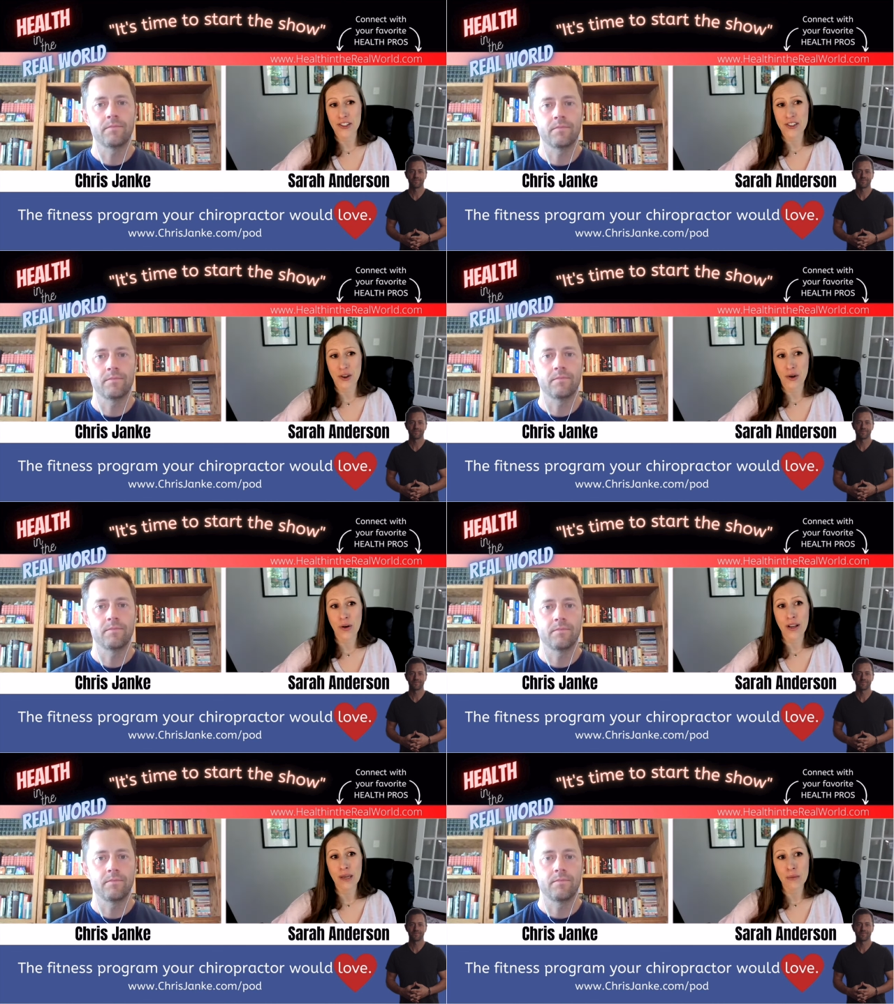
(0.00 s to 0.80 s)

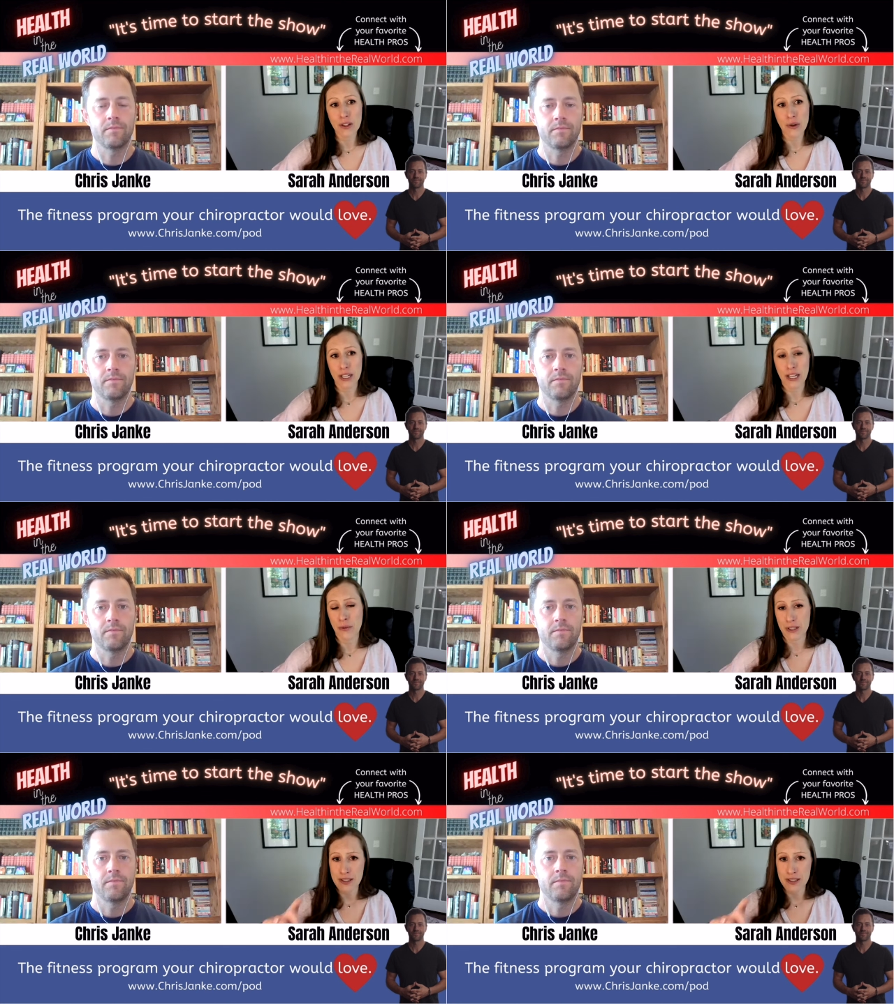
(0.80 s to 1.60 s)
Speaker 1: So hemoglobin A
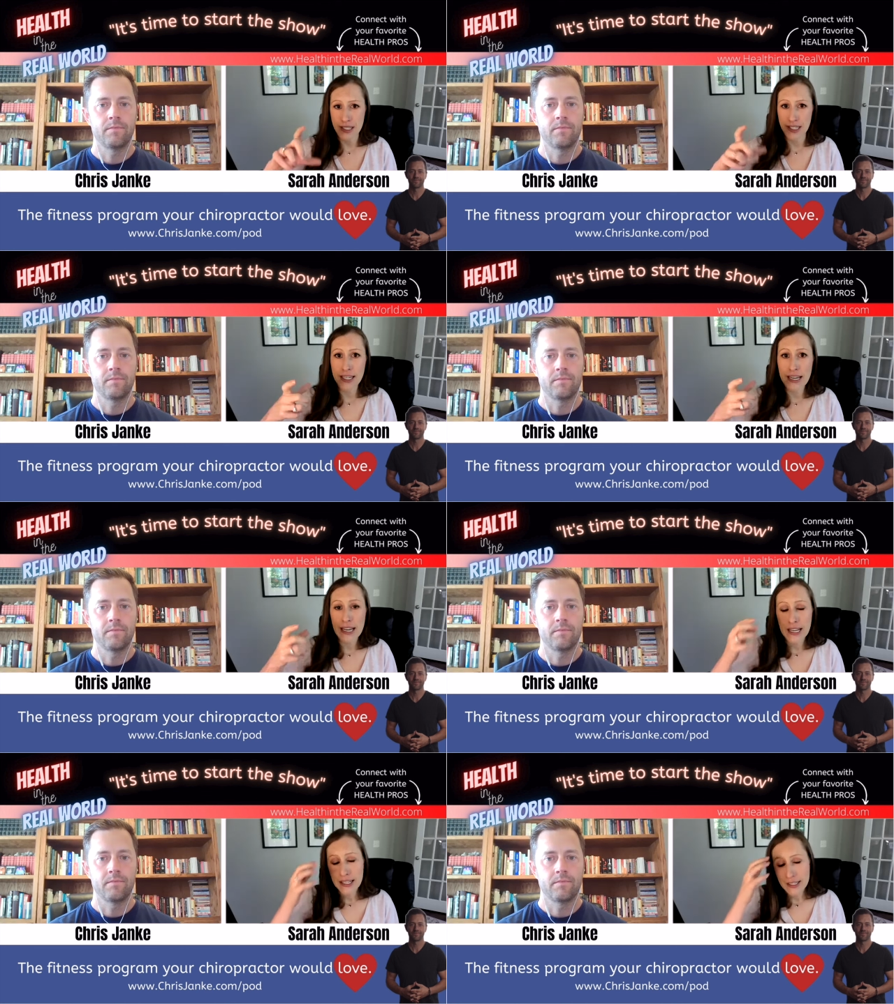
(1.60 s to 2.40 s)
one C
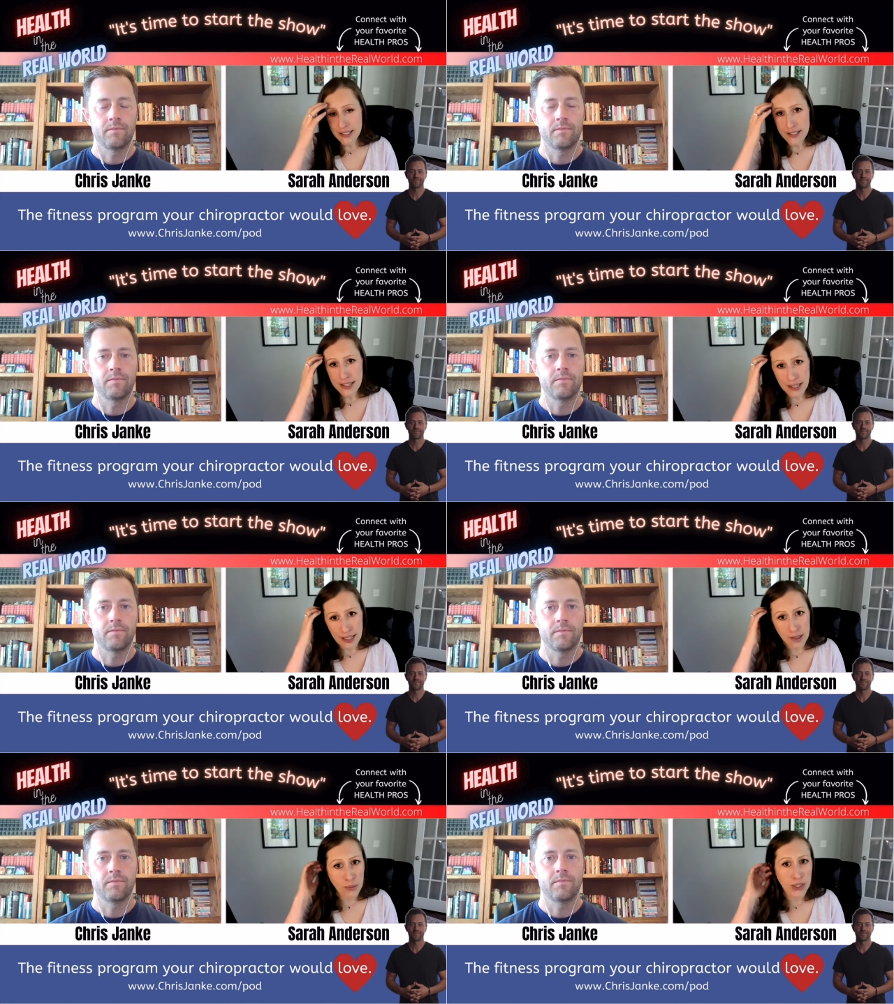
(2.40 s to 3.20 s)
is
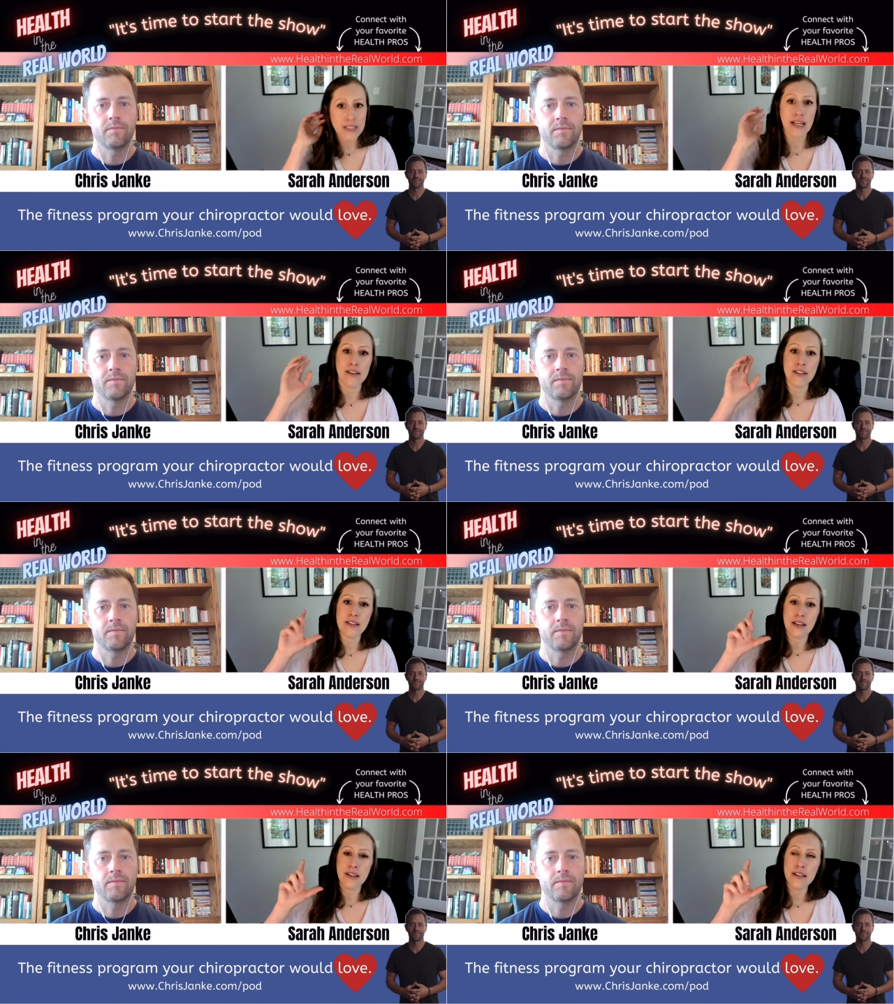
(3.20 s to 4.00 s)
a blood test
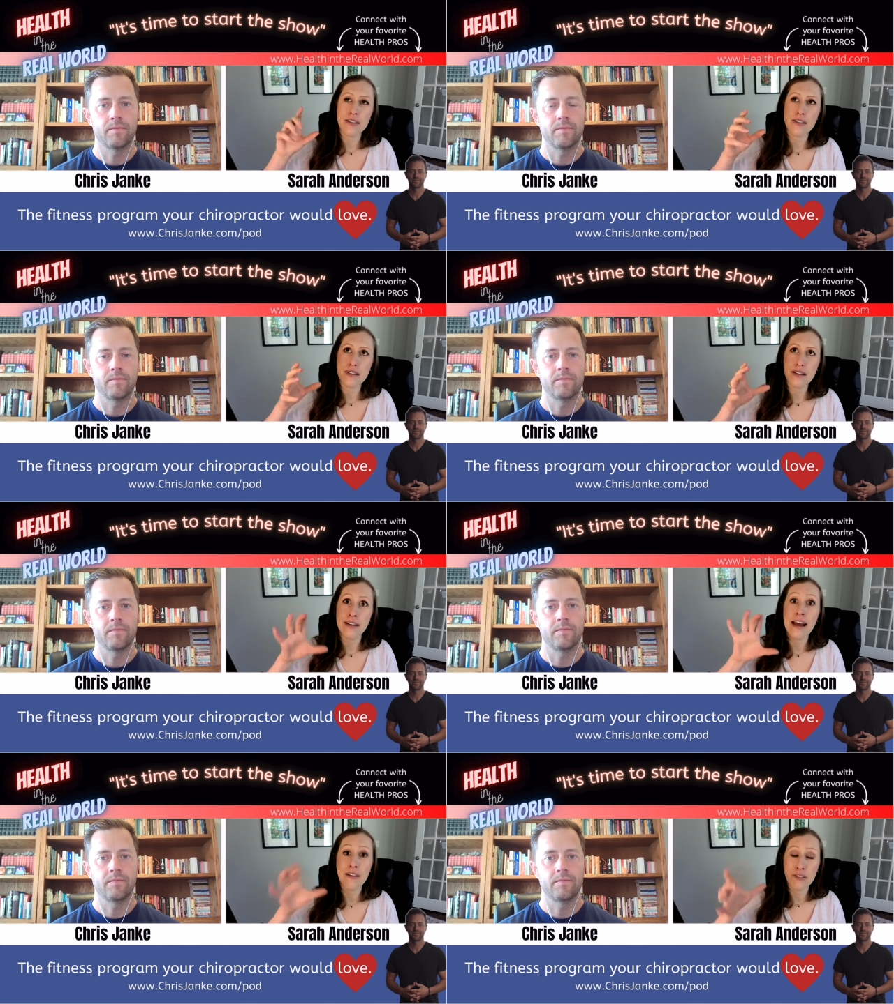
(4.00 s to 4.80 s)
that is an
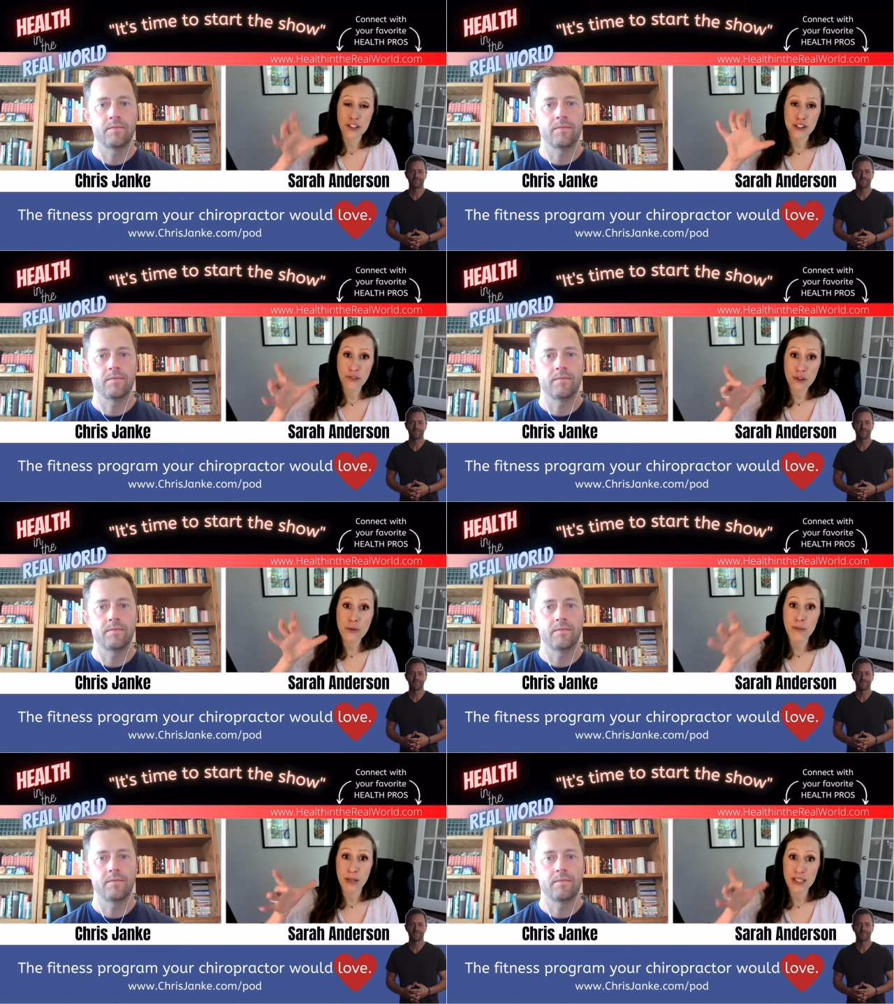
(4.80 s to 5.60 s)
average of
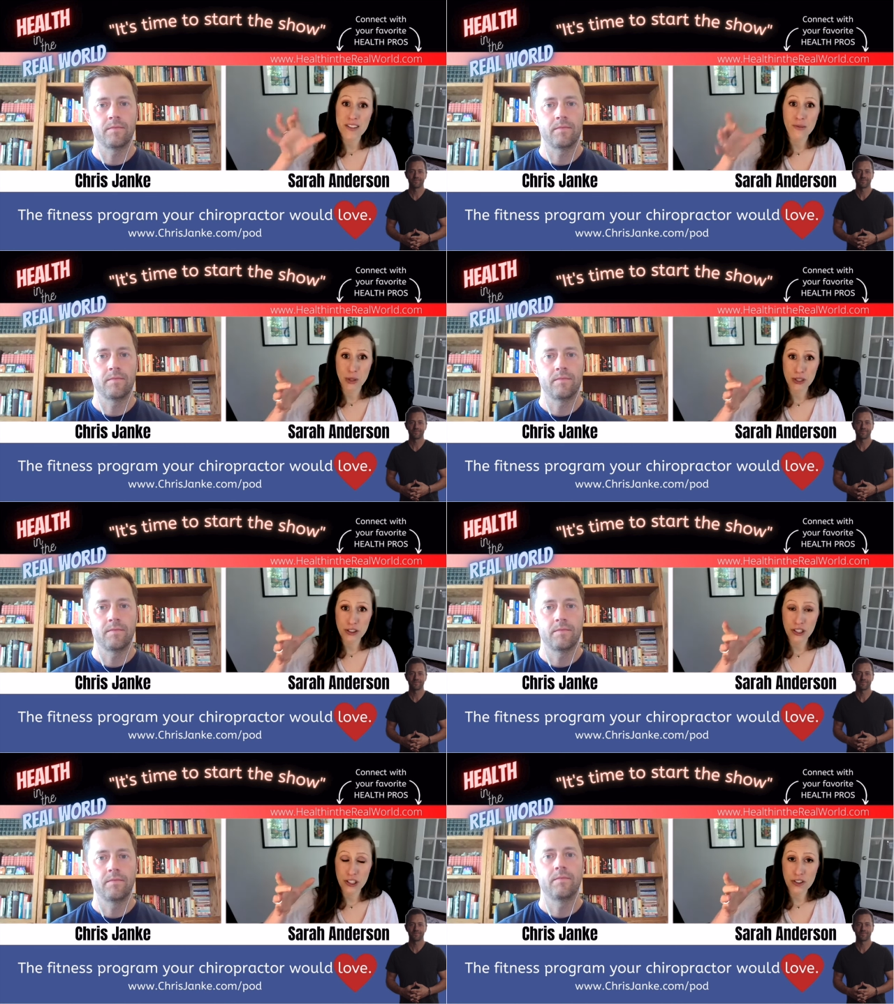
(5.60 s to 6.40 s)
three months of blood
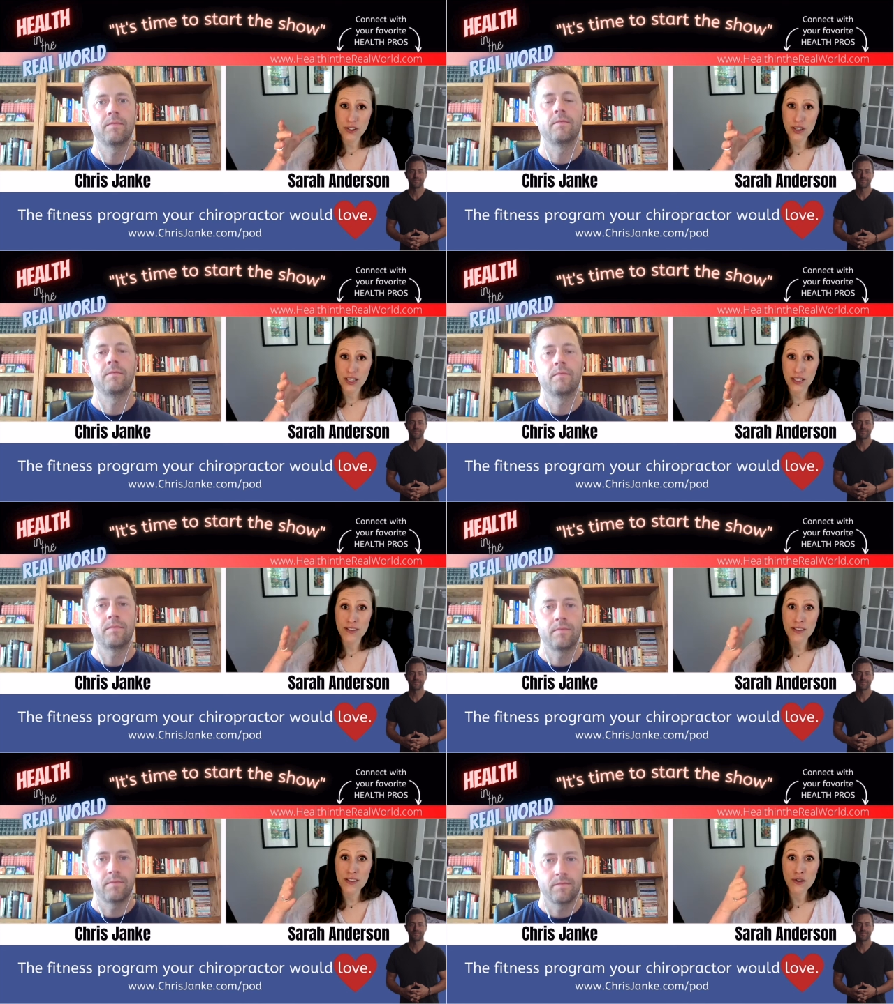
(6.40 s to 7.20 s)
sugars,
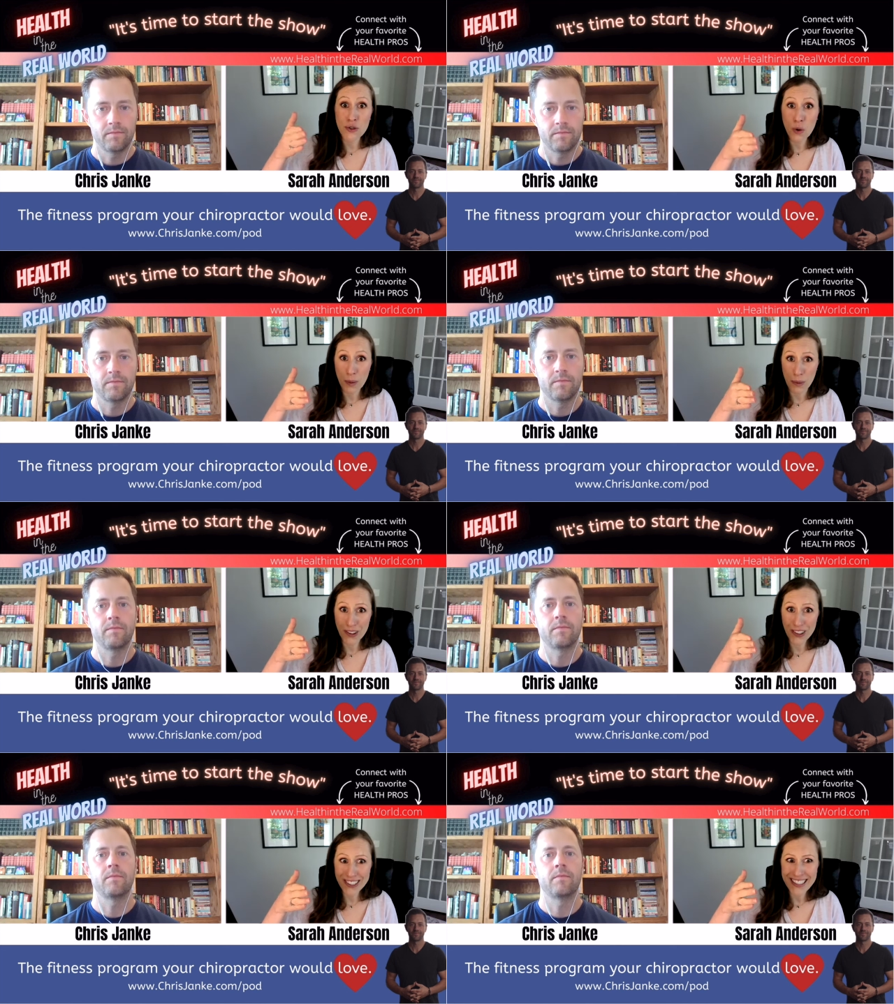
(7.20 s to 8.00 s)
and
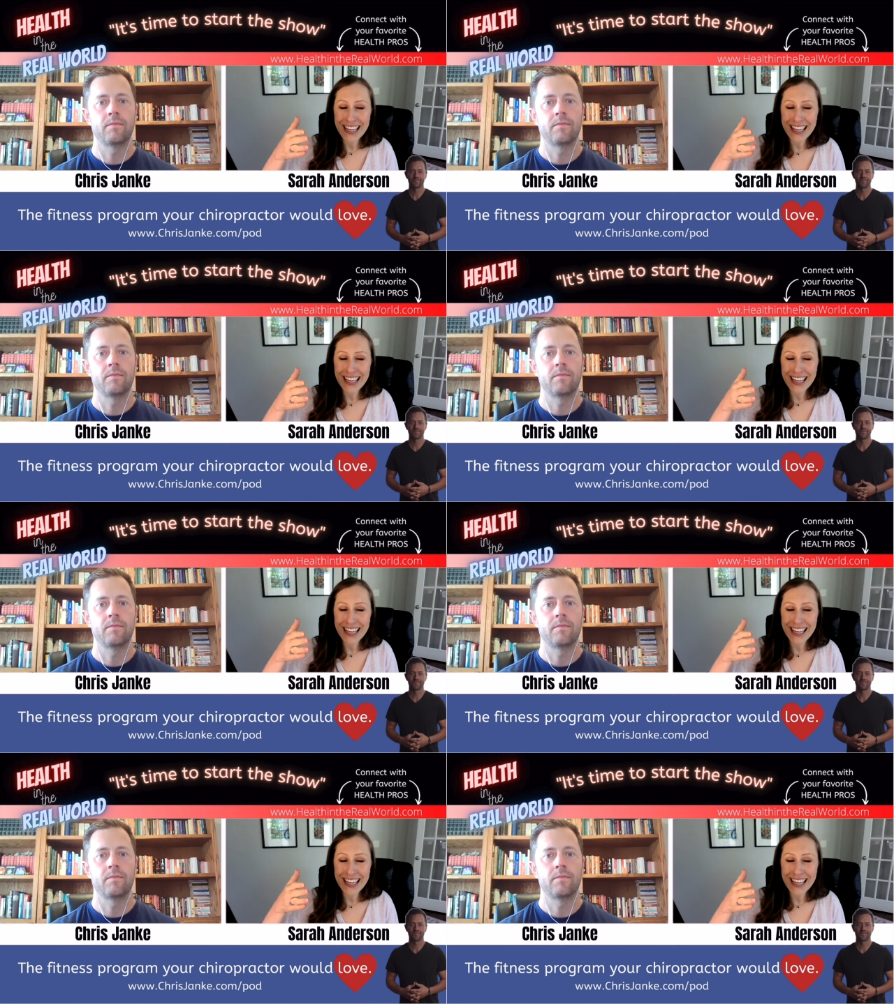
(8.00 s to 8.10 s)
normal